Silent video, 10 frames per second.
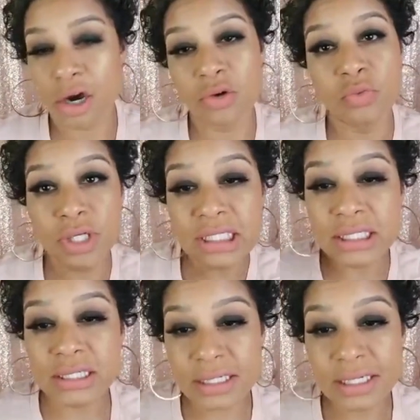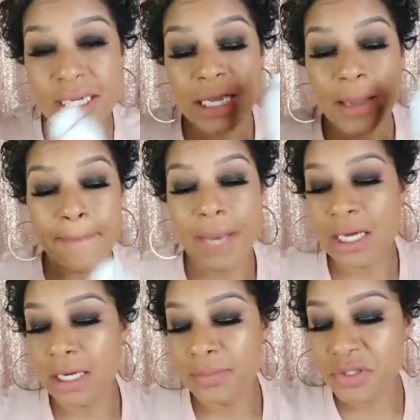really good.
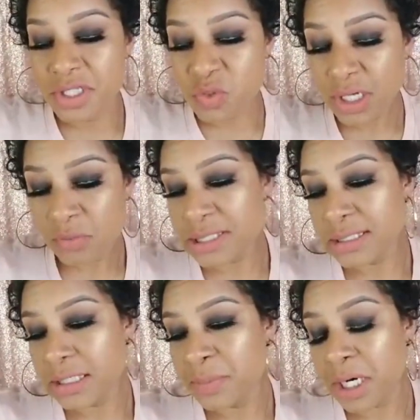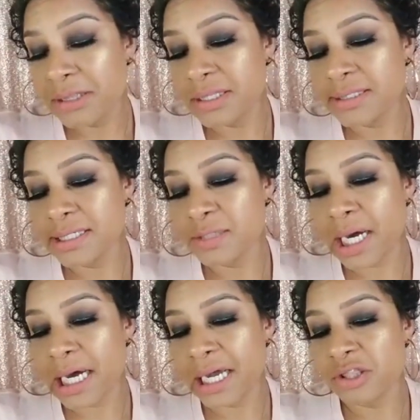So this one I recently bought. This is
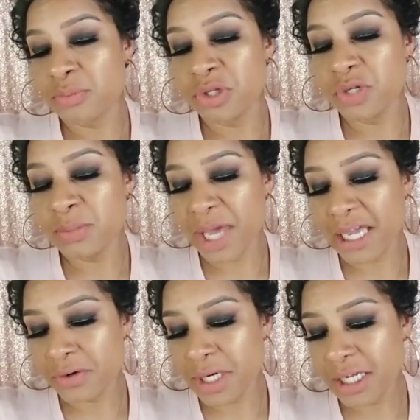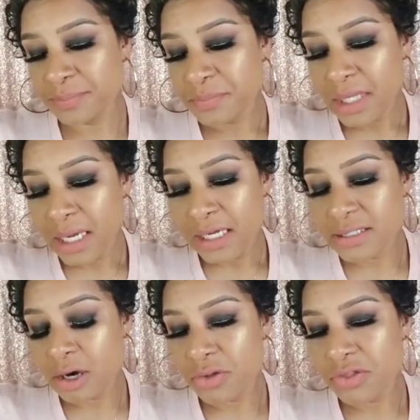by the Beauty Bakery. It's
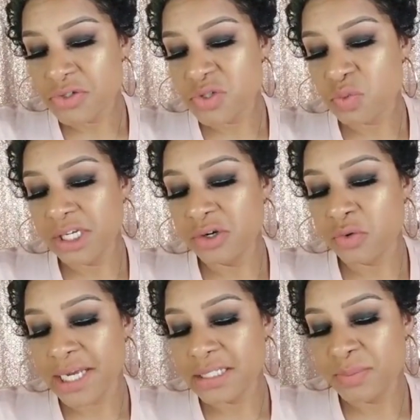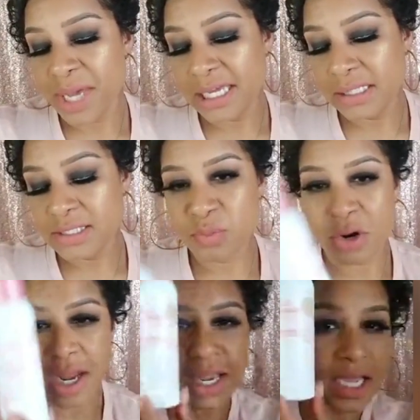called their Sweet Grace Baking
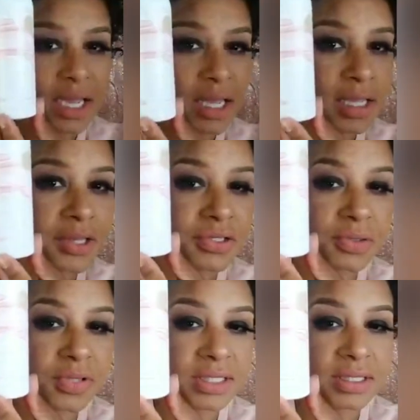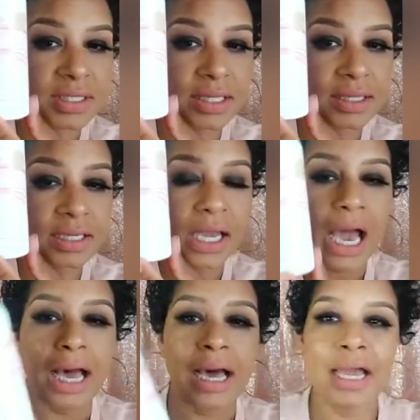Spray. So this is it.
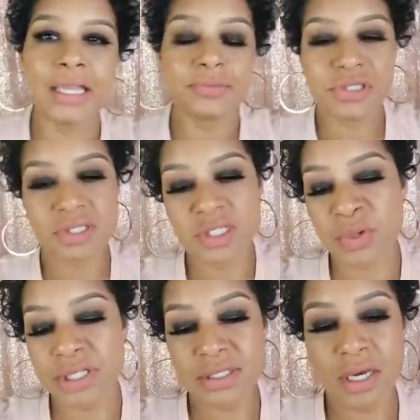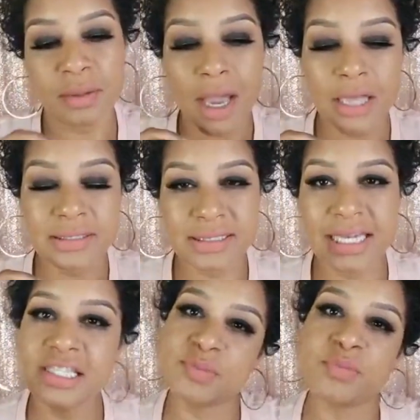I am just gonna spray this on.
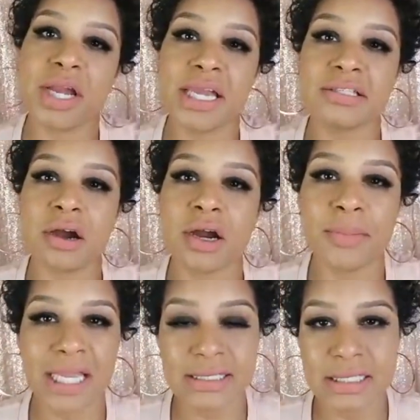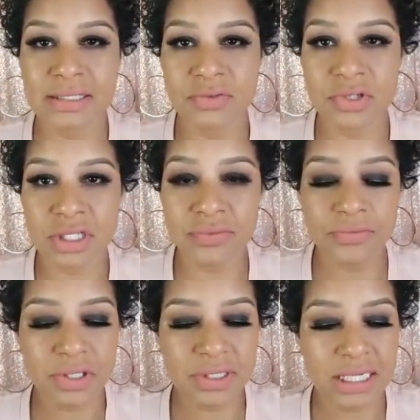Setting sprays are amazing. So if you're looking
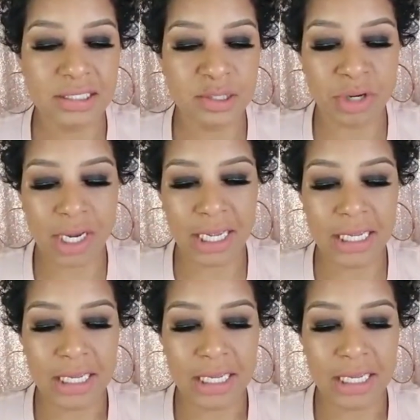for a setting spray,